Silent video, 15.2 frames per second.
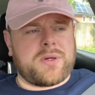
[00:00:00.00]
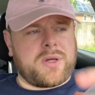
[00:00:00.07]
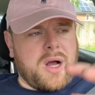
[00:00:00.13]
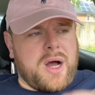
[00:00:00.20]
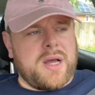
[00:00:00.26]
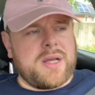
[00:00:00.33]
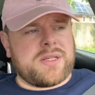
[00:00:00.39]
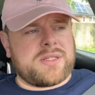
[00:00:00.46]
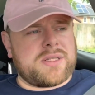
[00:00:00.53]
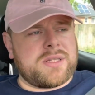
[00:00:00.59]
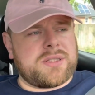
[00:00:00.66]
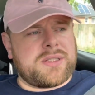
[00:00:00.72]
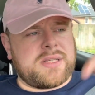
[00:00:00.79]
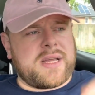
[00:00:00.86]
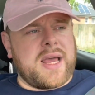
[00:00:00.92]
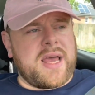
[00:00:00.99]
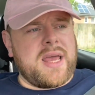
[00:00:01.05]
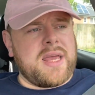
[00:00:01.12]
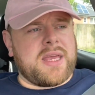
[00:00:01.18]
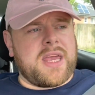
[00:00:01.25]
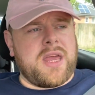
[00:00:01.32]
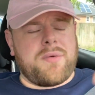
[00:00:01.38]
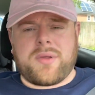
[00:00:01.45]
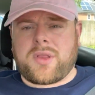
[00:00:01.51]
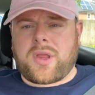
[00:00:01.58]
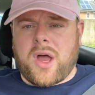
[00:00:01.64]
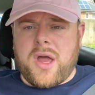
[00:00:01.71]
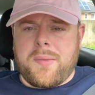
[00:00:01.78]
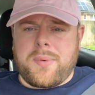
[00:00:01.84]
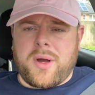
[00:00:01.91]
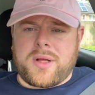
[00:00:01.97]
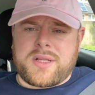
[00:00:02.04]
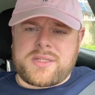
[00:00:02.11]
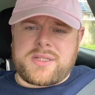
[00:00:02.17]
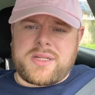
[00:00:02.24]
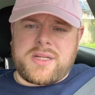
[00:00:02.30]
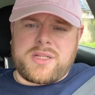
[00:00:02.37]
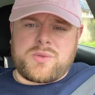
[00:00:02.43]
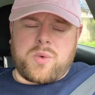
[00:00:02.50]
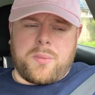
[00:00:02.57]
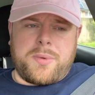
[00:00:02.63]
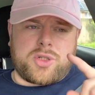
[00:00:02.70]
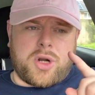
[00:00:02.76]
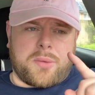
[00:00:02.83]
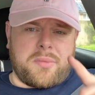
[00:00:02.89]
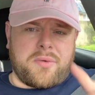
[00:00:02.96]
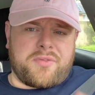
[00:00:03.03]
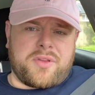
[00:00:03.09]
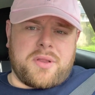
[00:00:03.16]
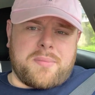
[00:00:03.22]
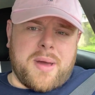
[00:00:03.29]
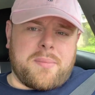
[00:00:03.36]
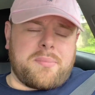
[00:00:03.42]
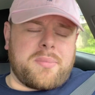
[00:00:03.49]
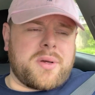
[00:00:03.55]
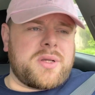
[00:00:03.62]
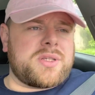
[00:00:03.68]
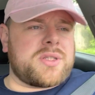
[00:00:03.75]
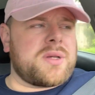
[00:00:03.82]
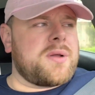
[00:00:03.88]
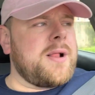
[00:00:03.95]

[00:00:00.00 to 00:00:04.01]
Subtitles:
guys, today Kieron Dyer behind the scenes will be dropping for the members,